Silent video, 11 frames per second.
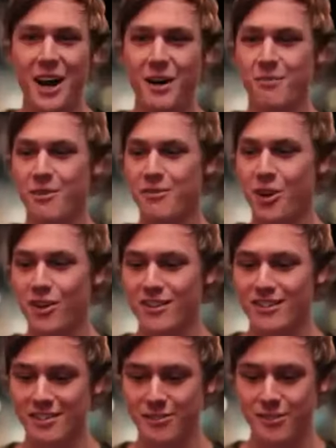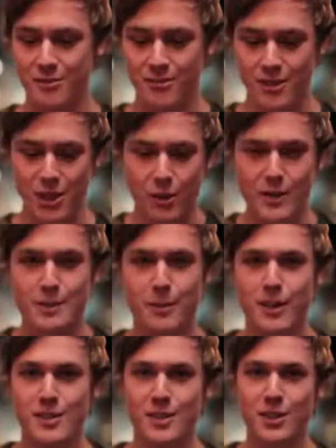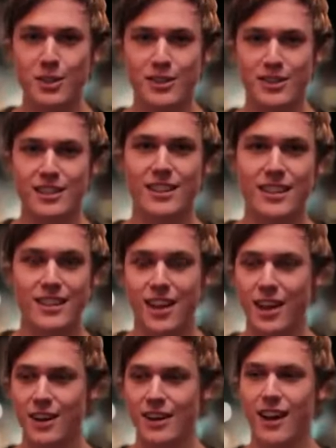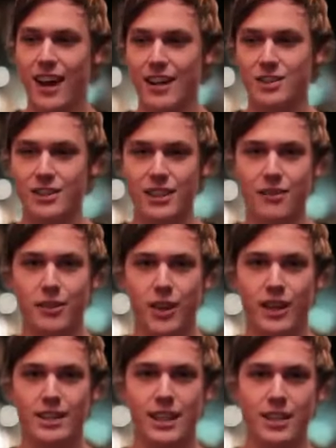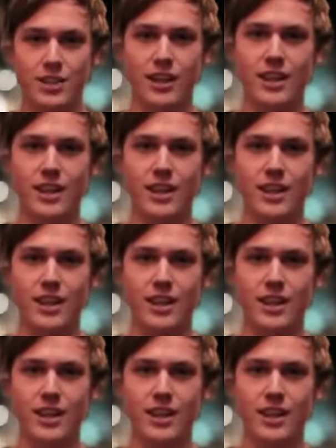Um, I've gone from no experience at all to actually I feel like a DJ